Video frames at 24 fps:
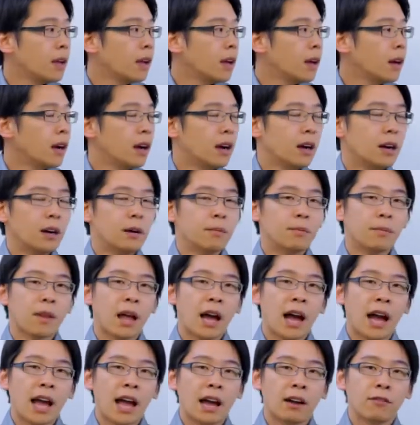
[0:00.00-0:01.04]
I
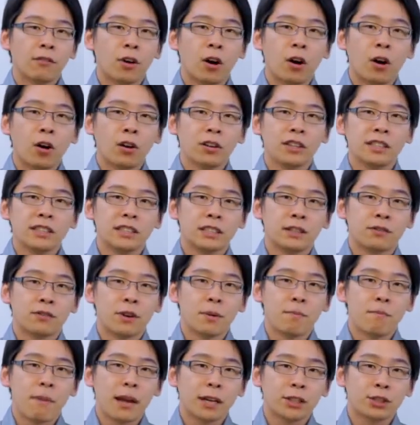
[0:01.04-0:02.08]
have all these
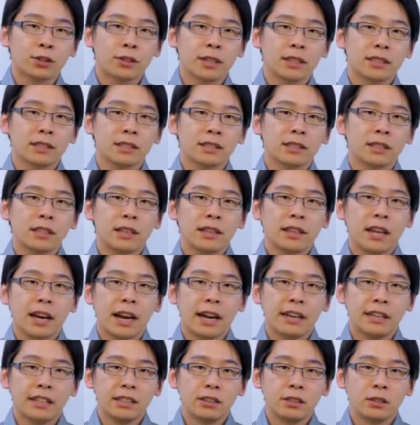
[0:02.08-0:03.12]
different metrics that
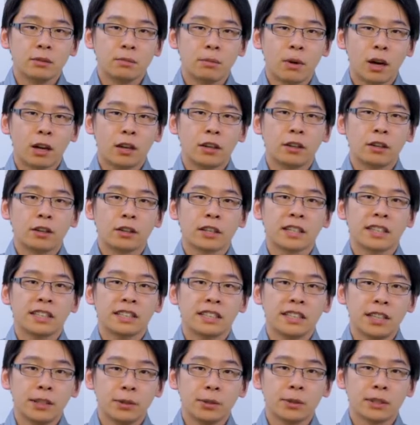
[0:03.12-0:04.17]
I need to monitor
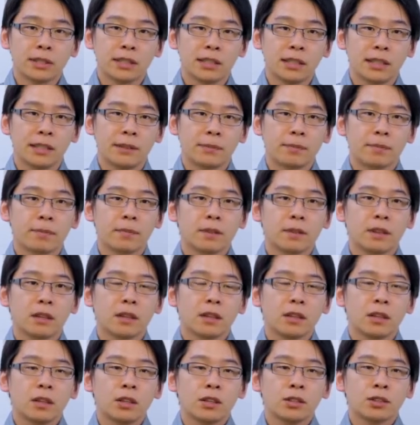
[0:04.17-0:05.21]
continuously.
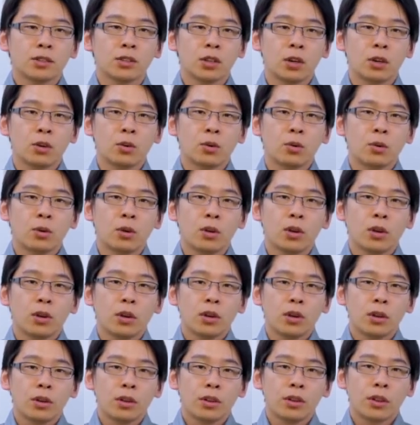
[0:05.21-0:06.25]
So
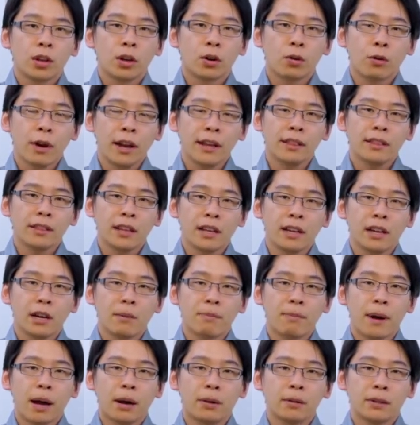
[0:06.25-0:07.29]
the great thing
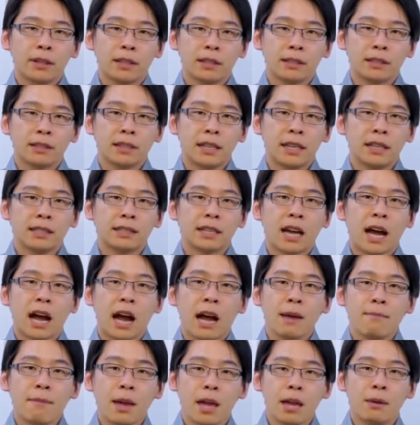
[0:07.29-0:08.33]
about this is
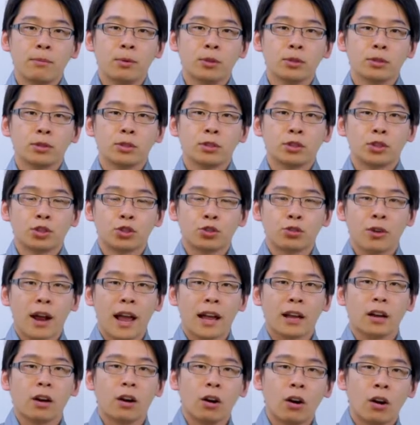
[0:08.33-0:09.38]
I'm able to
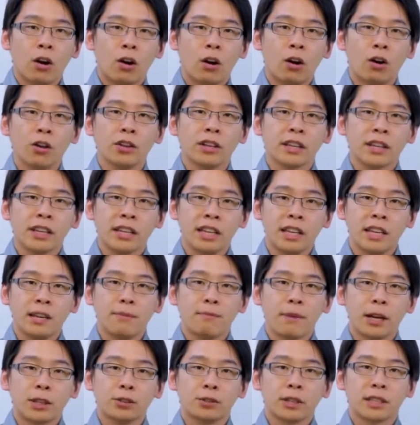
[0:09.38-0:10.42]
track all the key
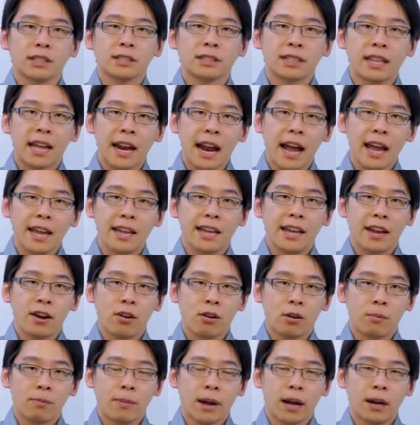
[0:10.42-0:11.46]
metrics that I care
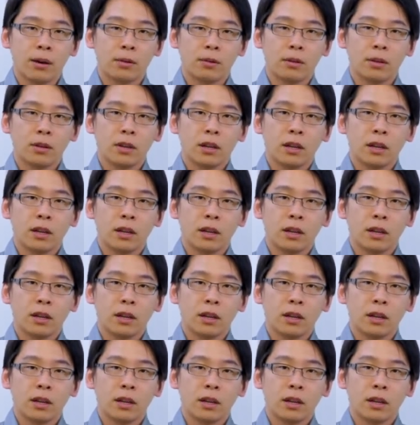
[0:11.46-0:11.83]
about